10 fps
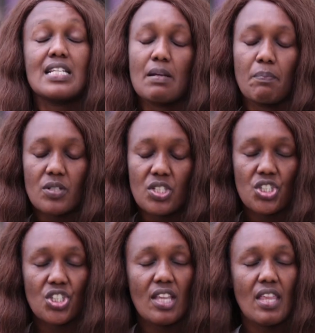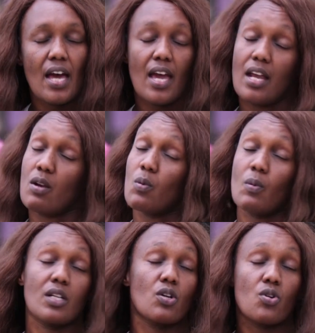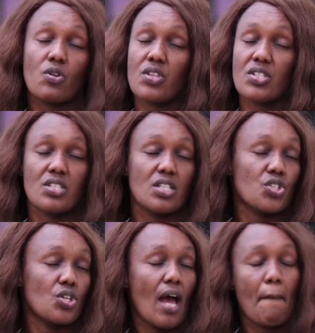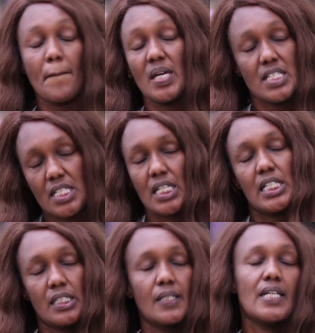Let's support each other and we will grow this nation amazingly.